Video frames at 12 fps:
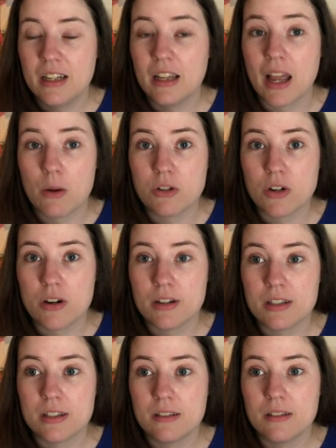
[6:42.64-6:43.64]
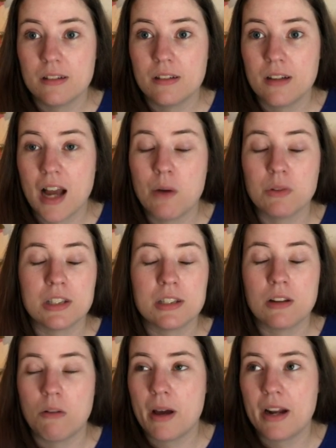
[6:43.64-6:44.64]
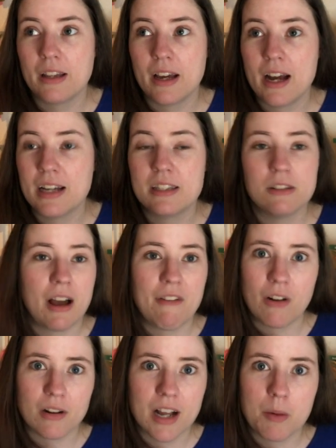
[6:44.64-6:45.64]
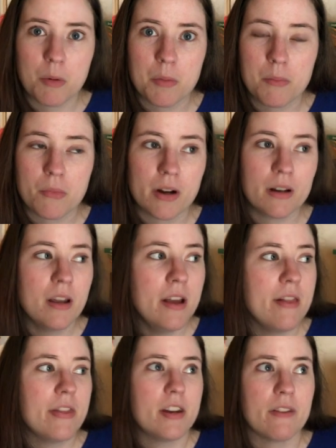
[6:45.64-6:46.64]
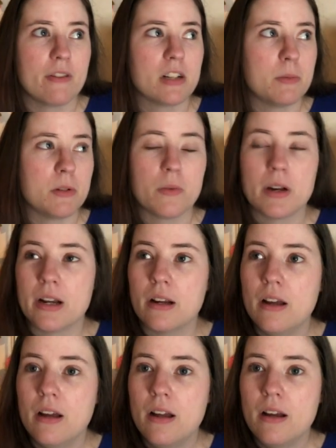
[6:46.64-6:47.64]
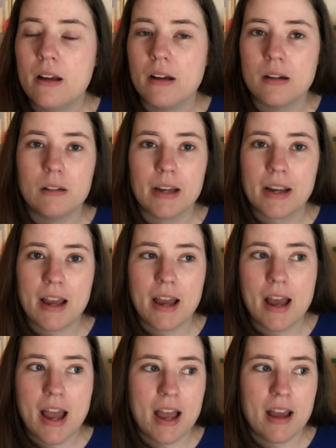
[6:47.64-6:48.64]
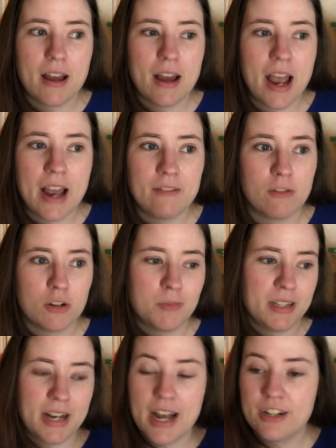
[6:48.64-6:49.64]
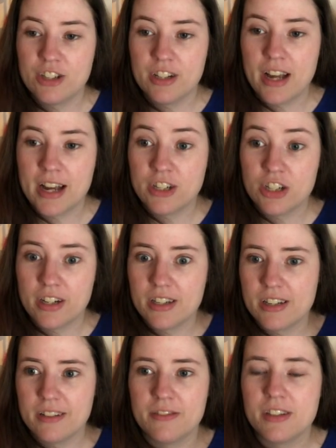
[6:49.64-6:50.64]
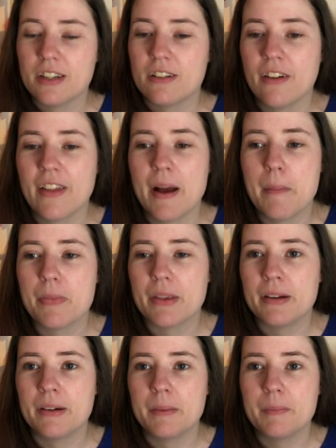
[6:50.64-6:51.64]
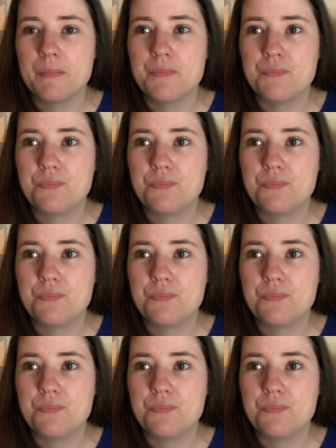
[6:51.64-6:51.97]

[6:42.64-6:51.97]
language arts. I was so bad at that. I still have a hard time remembering the difference between uh, like adverbs and adj adjectives and all that. Um,